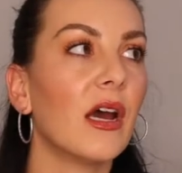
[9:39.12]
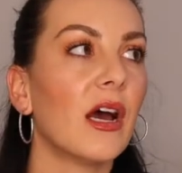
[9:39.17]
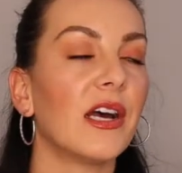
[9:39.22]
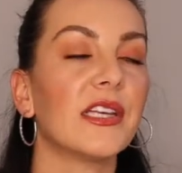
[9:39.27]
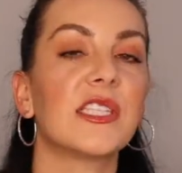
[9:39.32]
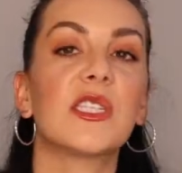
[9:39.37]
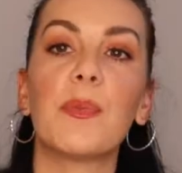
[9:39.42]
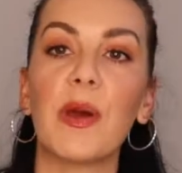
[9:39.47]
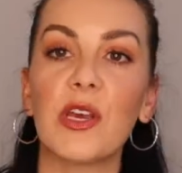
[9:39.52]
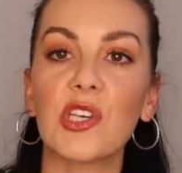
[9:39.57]

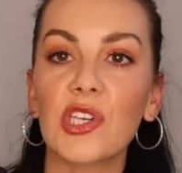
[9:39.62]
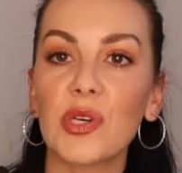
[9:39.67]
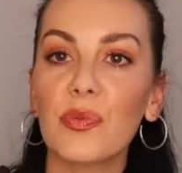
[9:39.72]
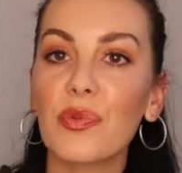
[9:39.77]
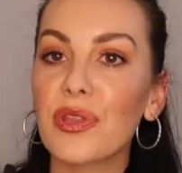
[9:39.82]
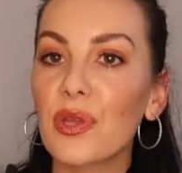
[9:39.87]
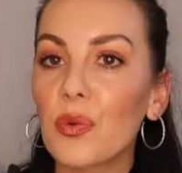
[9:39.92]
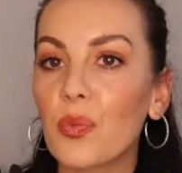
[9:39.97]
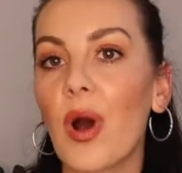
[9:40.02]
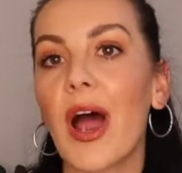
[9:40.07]
especially
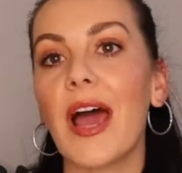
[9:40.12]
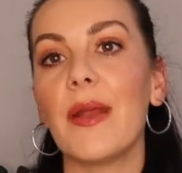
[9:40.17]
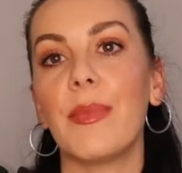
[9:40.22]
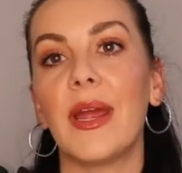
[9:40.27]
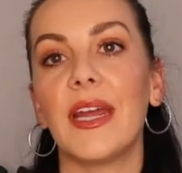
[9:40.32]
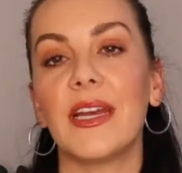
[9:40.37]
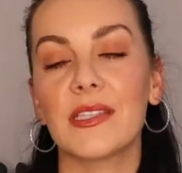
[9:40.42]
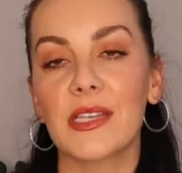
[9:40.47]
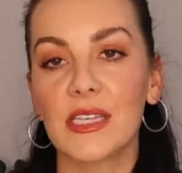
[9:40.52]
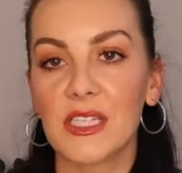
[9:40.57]
with the
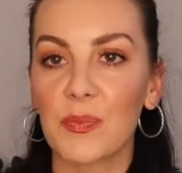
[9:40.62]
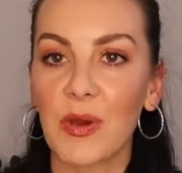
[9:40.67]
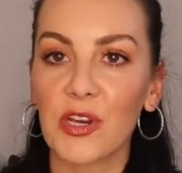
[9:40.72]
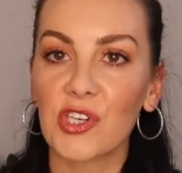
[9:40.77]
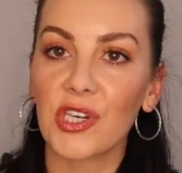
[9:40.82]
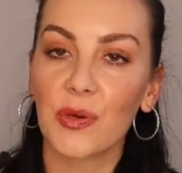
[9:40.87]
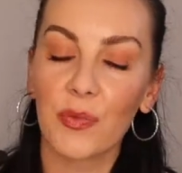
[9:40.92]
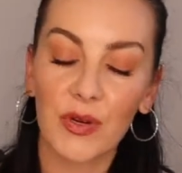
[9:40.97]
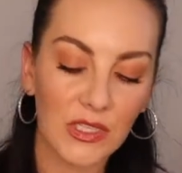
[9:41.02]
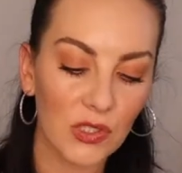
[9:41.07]
winemakers,
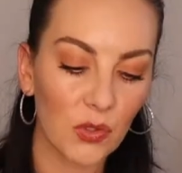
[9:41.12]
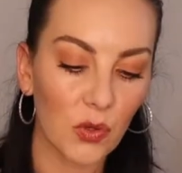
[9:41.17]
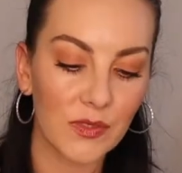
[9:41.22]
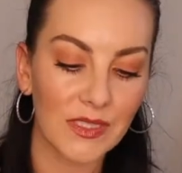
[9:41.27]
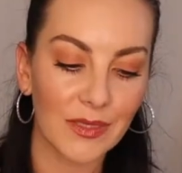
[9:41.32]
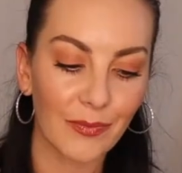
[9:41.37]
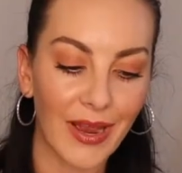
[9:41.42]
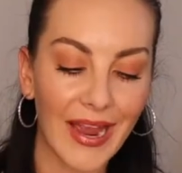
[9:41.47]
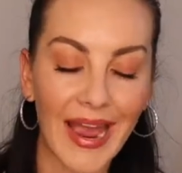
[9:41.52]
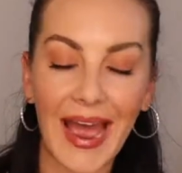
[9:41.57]
especially when
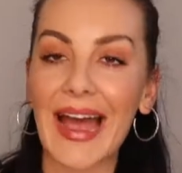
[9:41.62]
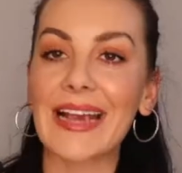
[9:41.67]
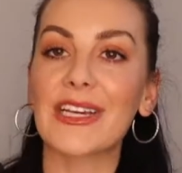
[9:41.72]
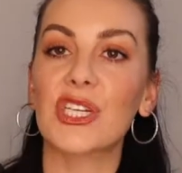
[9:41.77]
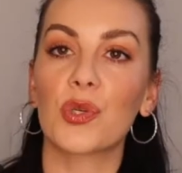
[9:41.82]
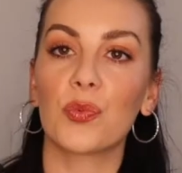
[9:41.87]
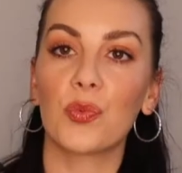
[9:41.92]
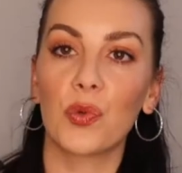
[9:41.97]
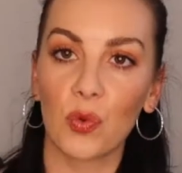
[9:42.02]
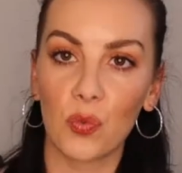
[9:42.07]
sourcing my
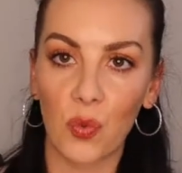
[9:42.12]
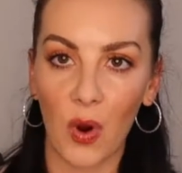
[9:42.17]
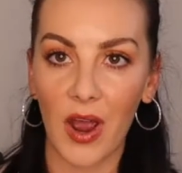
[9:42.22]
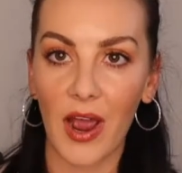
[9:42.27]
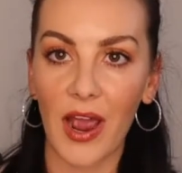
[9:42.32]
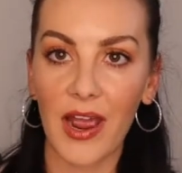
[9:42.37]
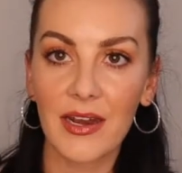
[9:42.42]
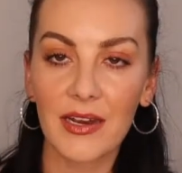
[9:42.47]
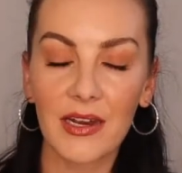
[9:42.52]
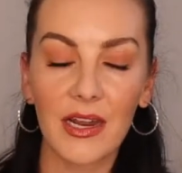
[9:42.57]
actual
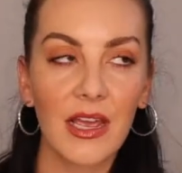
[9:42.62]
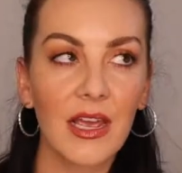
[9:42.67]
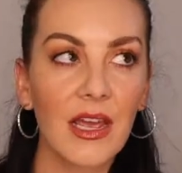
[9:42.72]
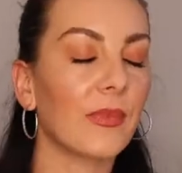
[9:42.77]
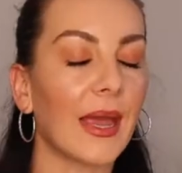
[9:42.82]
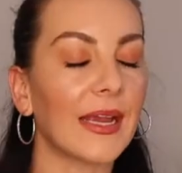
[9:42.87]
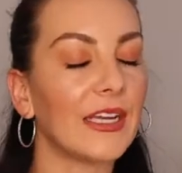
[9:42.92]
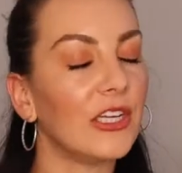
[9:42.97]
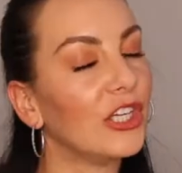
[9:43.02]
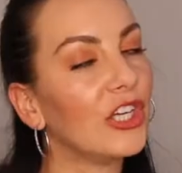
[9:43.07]
wine,
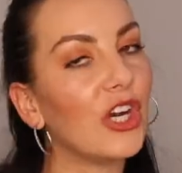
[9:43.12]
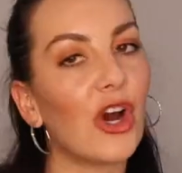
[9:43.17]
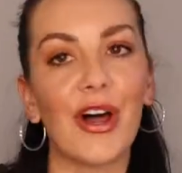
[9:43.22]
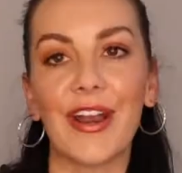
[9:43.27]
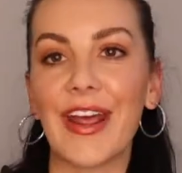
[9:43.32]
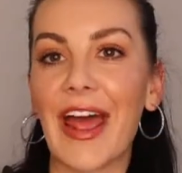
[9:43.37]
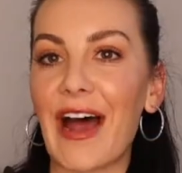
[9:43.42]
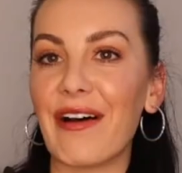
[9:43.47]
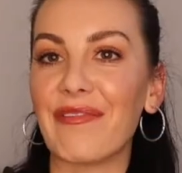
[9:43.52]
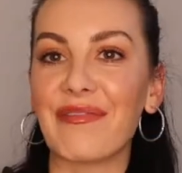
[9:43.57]
like you
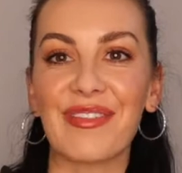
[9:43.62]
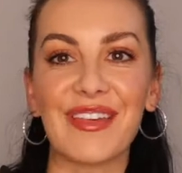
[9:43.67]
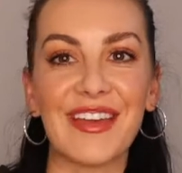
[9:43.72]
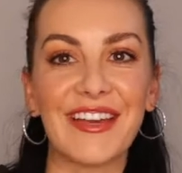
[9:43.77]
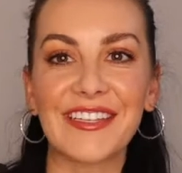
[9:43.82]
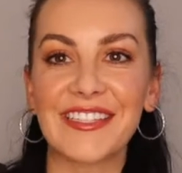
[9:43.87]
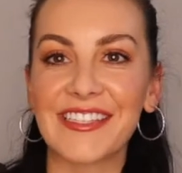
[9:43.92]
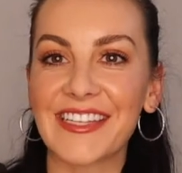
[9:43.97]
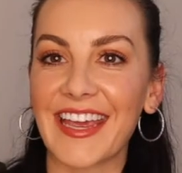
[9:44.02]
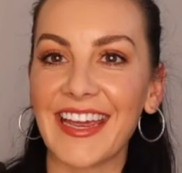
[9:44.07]
gotta have
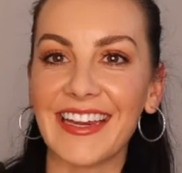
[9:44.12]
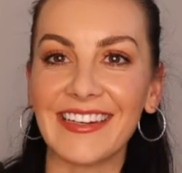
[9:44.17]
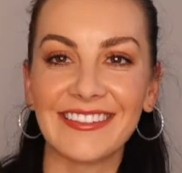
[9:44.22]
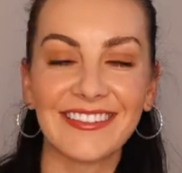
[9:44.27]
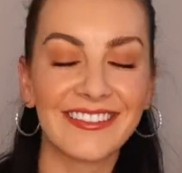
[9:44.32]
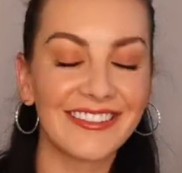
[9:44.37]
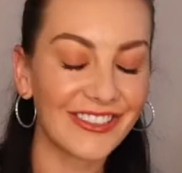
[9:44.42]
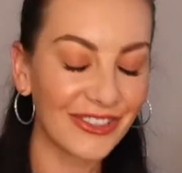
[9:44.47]
thick skin.